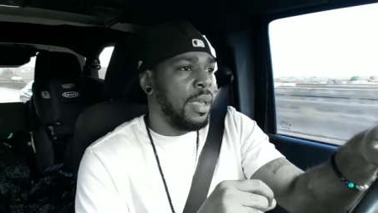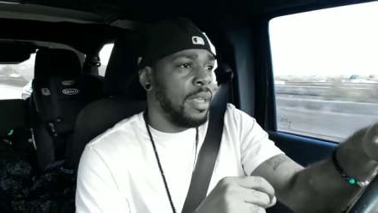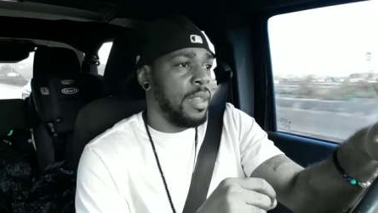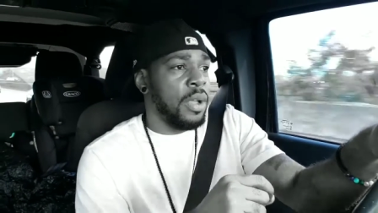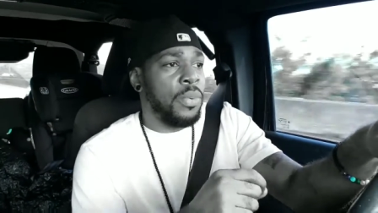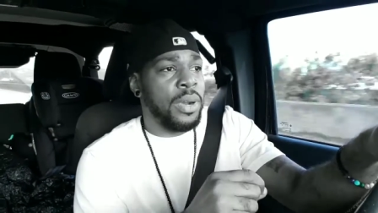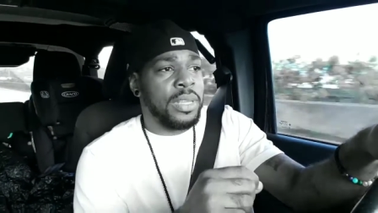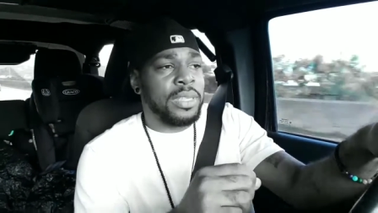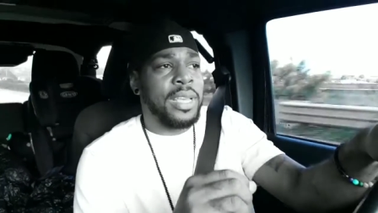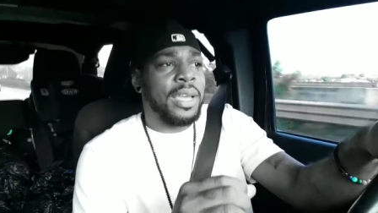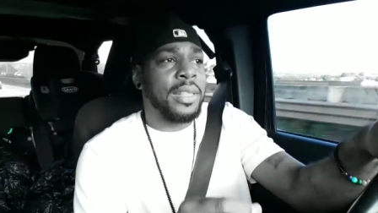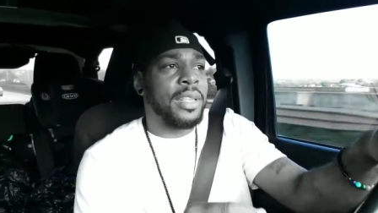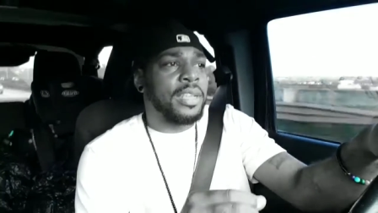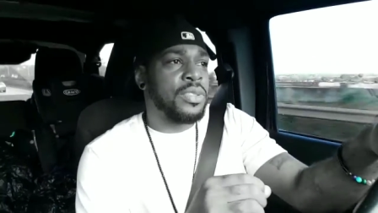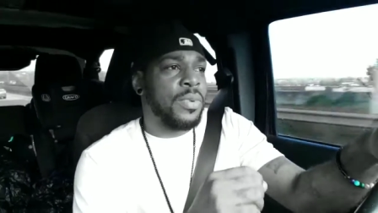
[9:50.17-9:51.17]
And they want to
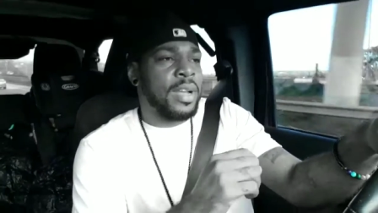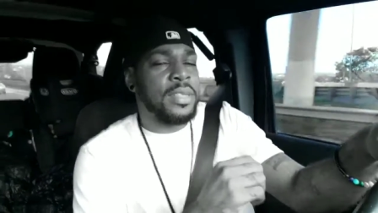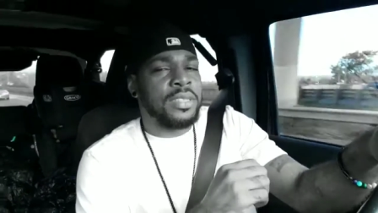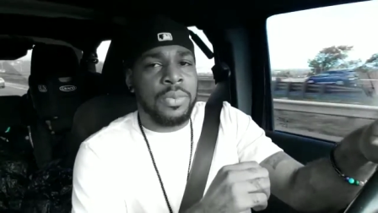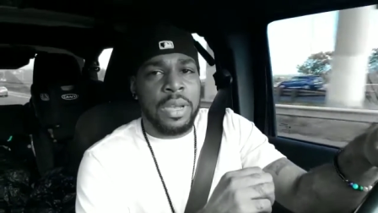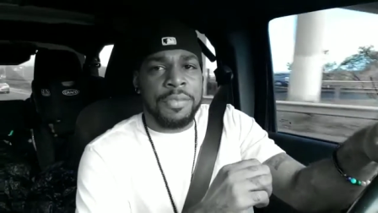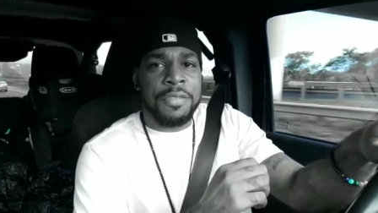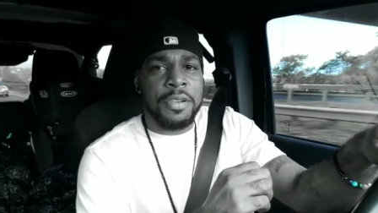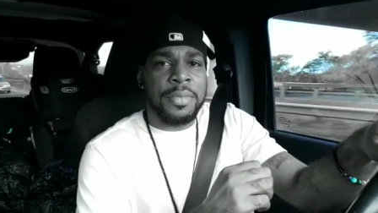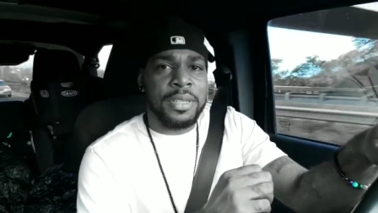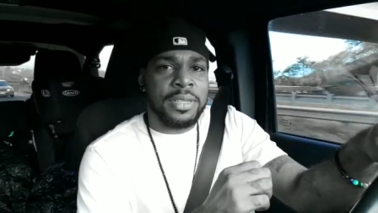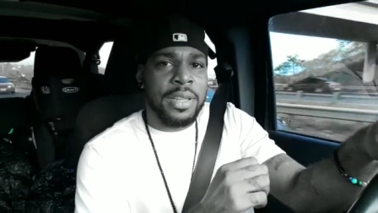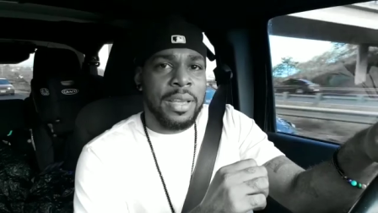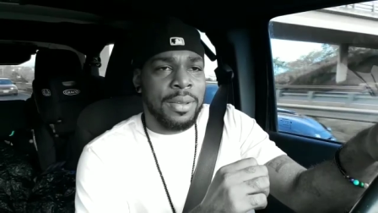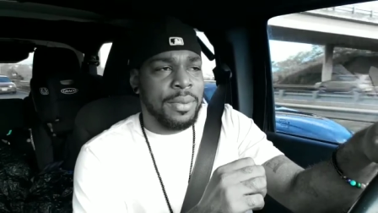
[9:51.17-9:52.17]
take these rights away from
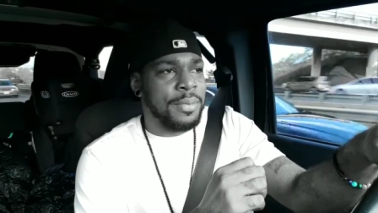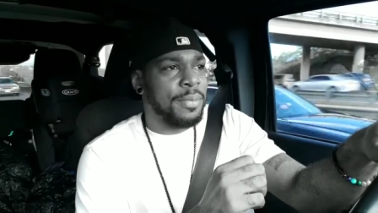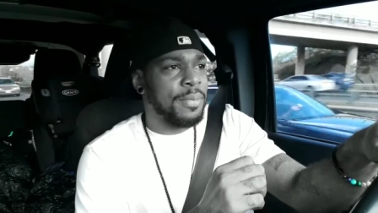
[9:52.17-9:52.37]
us now.